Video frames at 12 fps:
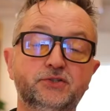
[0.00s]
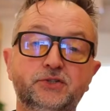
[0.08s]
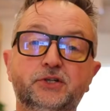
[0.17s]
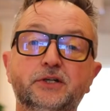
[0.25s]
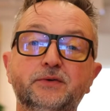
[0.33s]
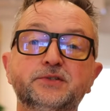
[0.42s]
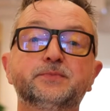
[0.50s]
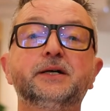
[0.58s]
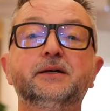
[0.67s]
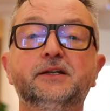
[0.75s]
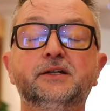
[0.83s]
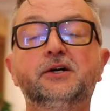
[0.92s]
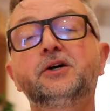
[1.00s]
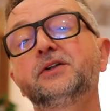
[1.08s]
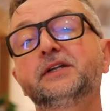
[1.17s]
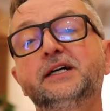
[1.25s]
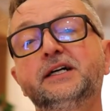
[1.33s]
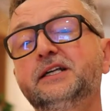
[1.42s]
you could always buy it
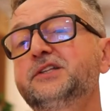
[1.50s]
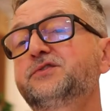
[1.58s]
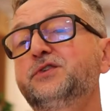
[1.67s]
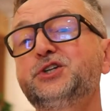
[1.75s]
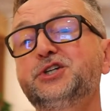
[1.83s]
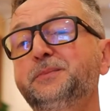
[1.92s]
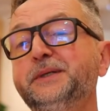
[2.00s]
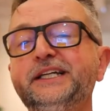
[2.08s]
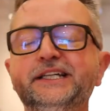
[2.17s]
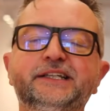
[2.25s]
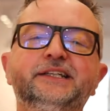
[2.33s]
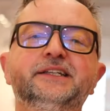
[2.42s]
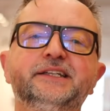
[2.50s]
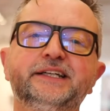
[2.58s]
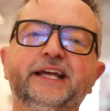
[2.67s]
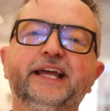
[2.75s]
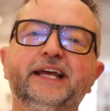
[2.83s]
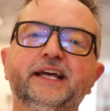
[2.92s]
online. It's free shipping.
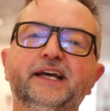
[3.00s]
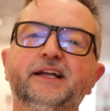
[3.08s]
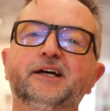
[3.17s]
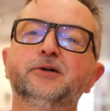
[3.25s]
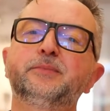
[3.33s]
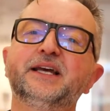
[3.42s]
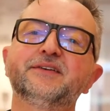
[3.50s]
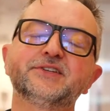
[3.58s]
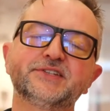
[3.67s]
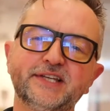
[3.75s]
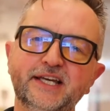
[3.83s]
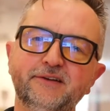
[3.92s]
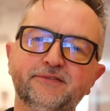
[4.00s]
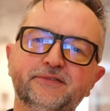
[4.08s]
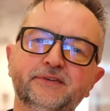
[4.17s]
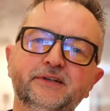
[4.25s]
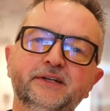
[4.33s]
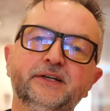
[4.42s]
And I hope you have a safe,
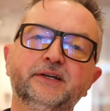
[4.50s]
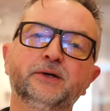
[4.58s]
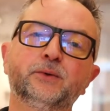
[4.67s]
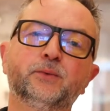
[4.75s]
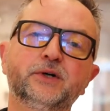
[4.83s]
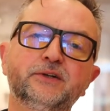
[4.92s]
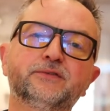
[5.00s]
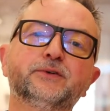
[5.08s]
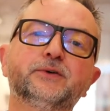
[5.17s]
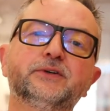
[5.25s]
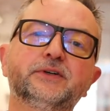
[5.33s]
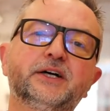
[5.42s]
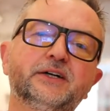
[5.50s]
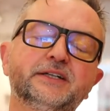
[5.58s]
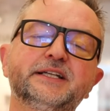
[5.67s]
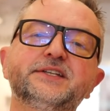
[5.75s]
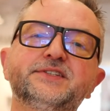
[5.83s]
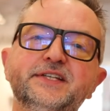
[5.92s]
wonderful
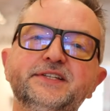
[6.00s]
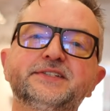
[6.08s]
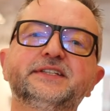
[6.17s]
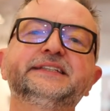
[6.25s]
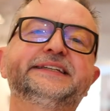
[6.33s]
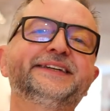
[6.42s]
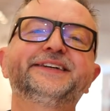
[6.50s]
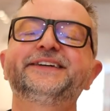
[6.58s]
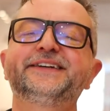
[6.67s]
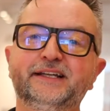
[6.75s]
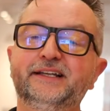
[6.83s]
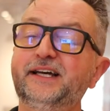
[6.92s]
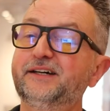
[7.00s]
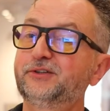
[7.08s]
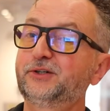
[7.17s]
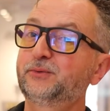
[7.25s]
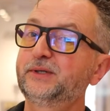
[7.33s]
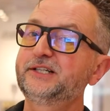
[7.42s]
holiday season, and have a
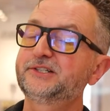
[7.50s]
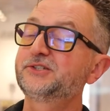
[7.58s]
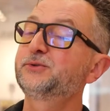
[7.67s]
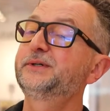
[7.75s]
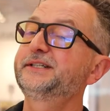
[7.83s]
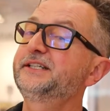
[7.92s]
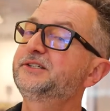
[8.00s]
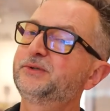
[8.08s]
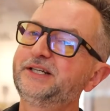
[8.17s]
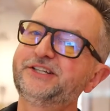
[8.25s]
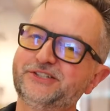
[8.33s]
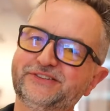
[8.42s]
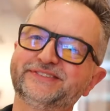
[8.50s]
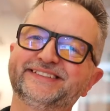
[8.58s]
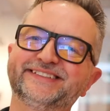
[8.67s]
great twenty twenty-two.